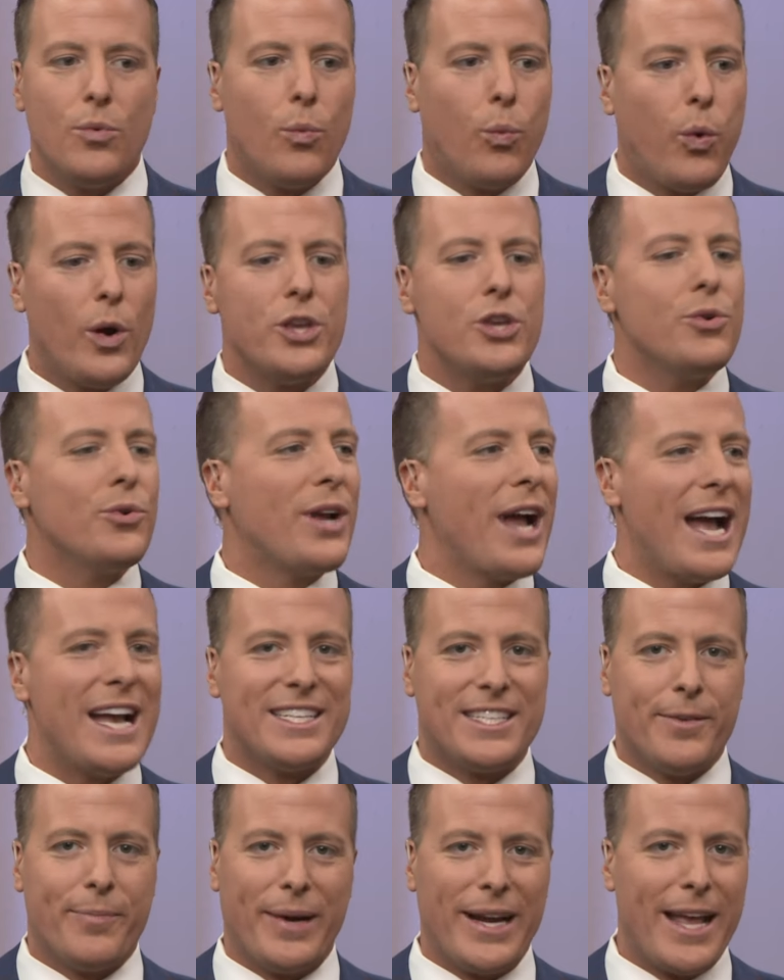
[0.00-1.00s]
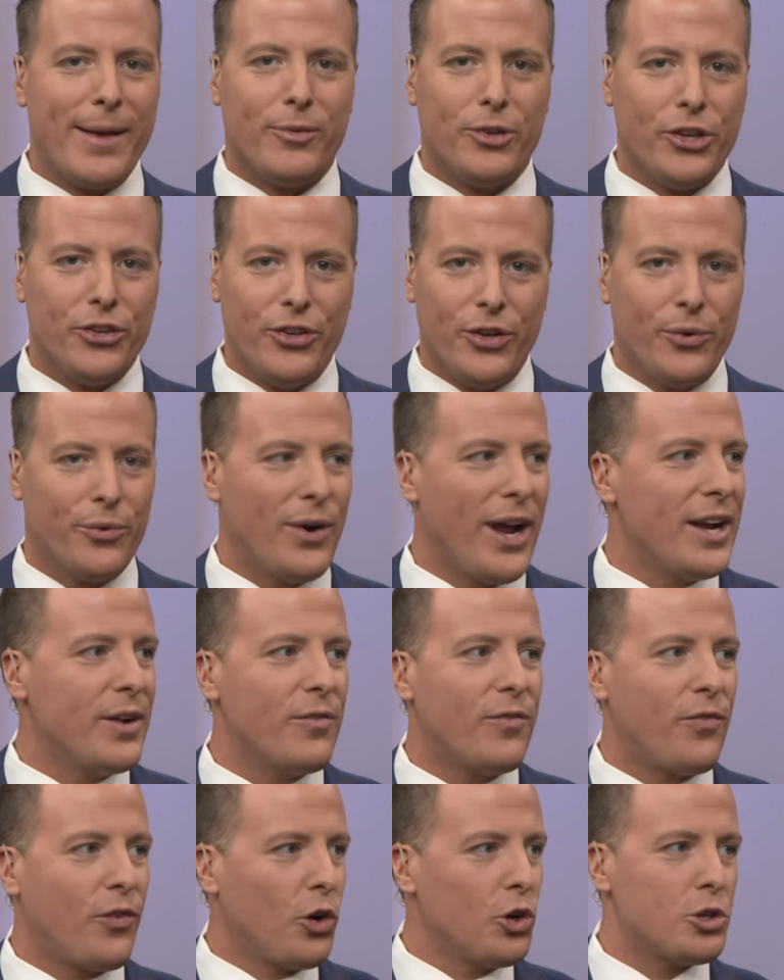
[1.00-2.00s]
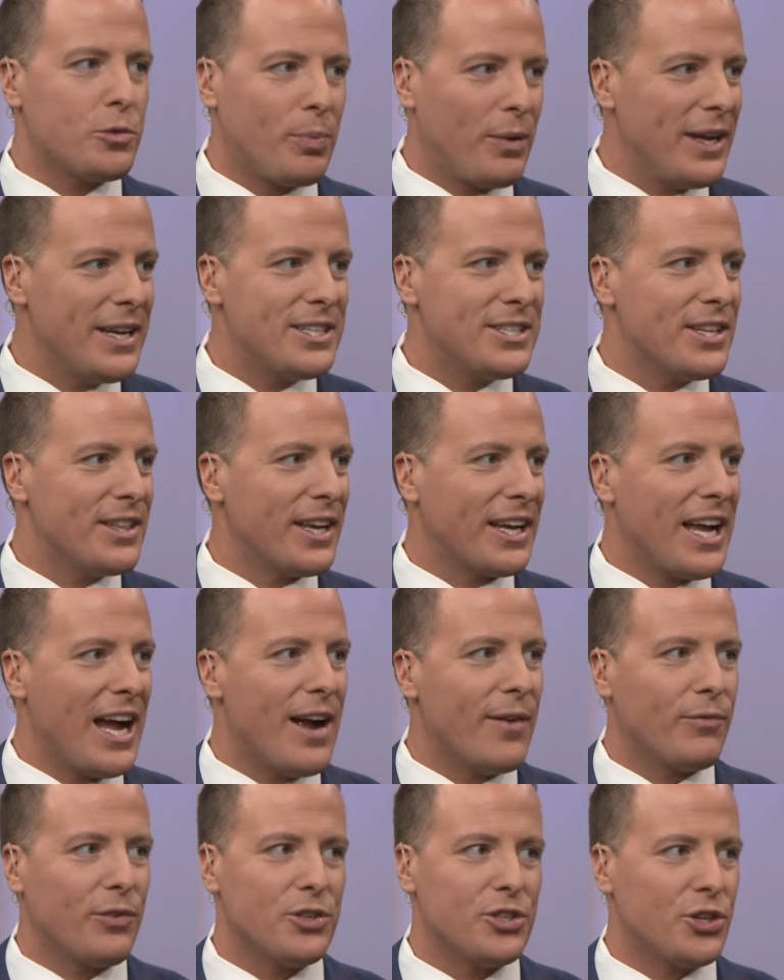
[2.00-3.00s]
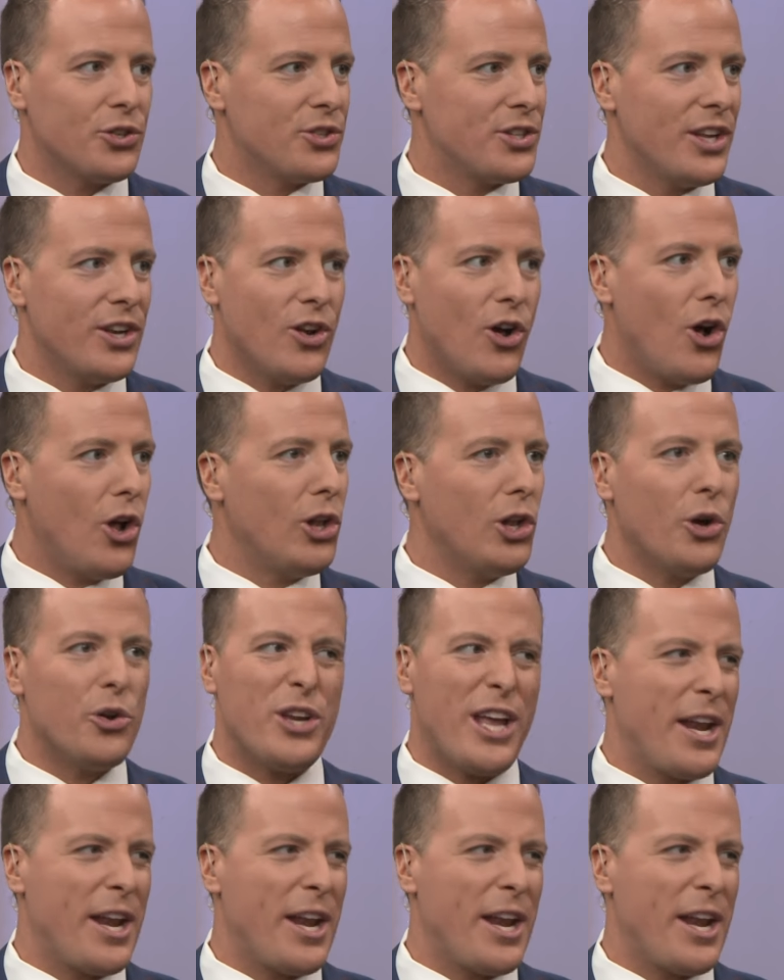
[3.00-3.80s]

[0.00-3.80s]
what you guys have been able to do, right? First place in the conference, you're sitting all alone.